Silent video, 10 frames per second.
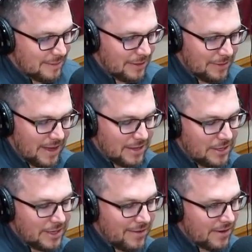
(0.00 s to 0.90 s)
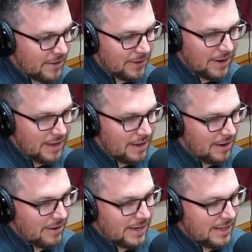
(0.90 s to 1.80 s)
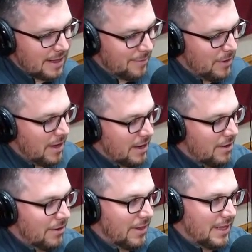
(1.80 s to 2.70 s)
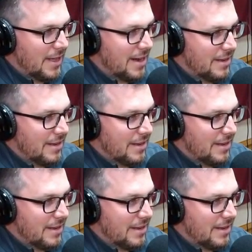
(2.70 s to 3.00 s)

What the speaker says: So yeah, she's having another great year. And anytime you got a girl like that,